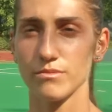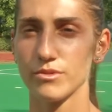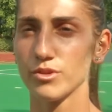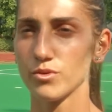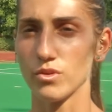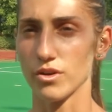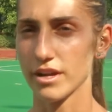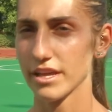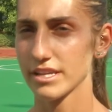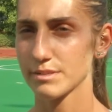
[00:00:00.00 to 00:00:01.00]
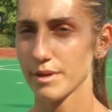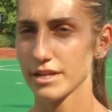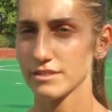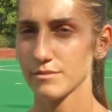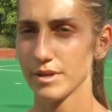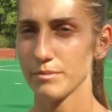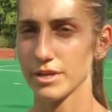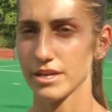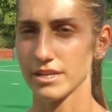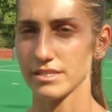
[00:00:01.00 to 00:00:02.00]
new learning experience for me
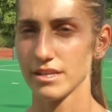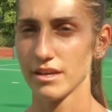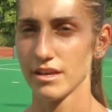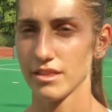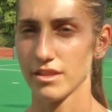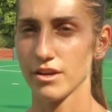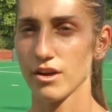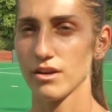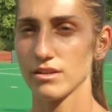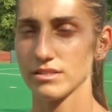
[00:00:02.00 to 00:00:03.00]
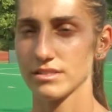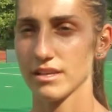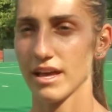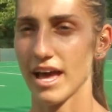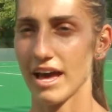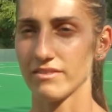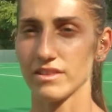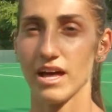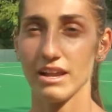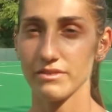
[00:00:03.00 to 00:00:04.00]
because the girls have a
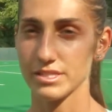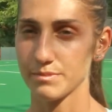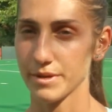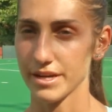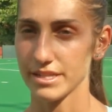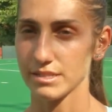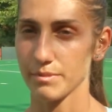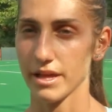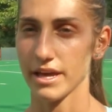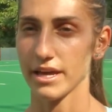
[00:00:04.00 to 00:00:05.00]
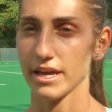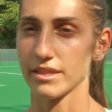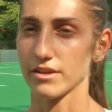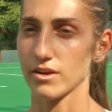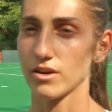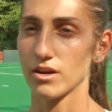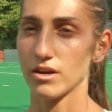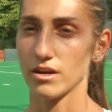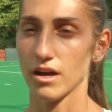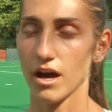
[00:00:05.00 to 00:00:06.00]
lot of experience playing and they're
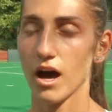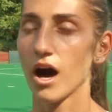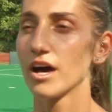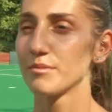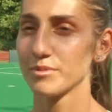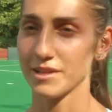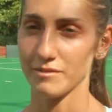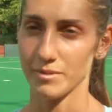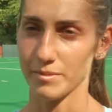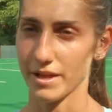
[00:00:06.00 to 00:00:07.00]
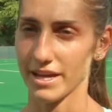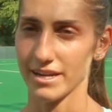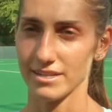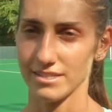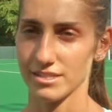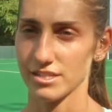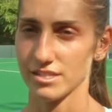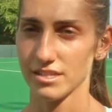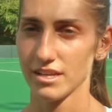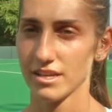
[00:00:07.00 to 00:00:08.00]
all unbelievable players and
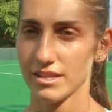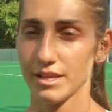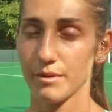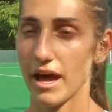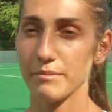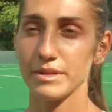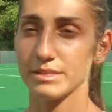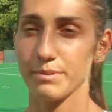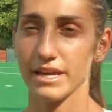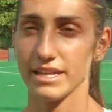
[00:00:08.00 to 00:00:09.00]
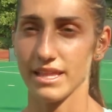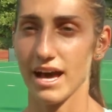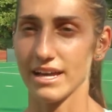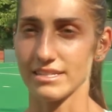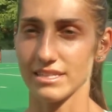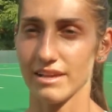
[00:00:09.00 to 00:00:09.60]
just there, I mean, it's playing at the highest